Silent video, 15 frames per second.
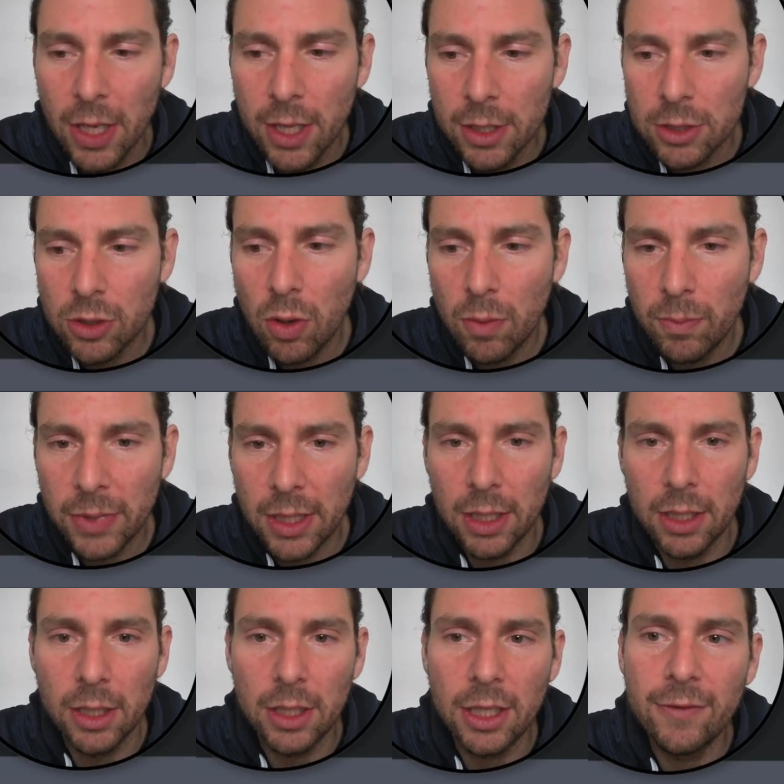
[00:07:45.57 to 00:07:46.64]
So
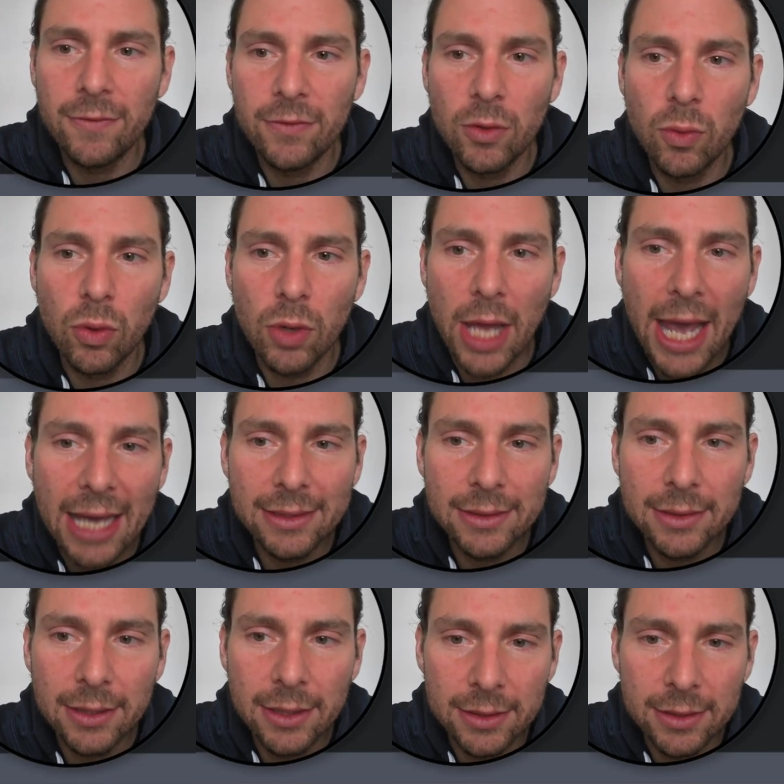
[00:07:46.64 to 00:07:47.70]
uh, if you
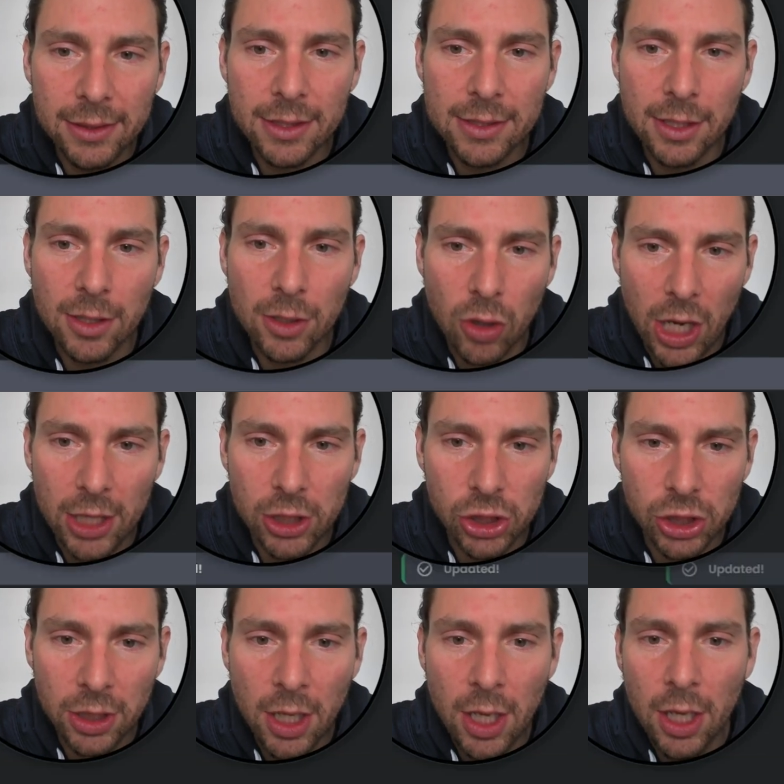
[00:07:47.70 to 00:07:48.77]
edit this
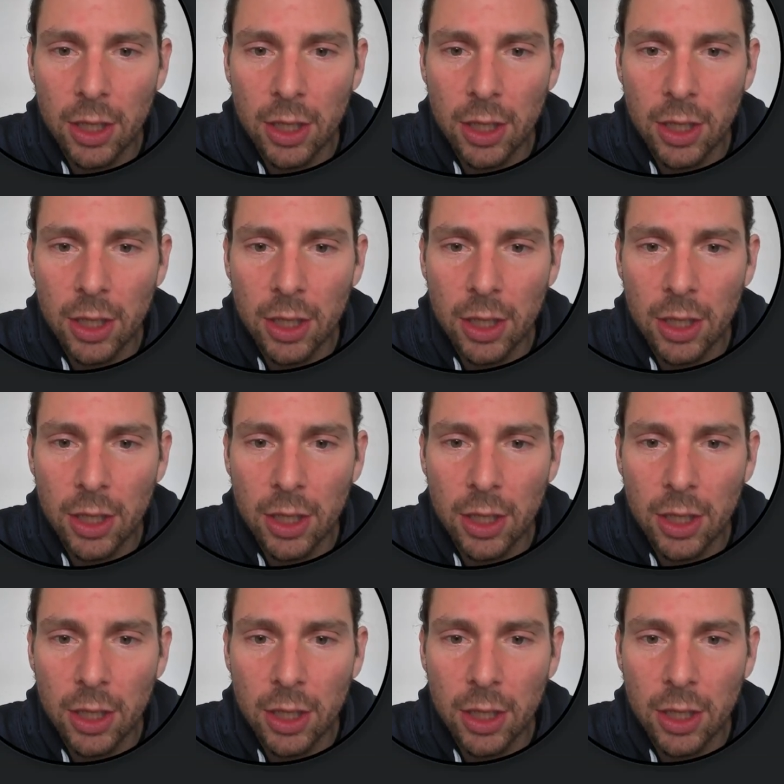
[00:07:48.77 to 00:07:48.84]
collection,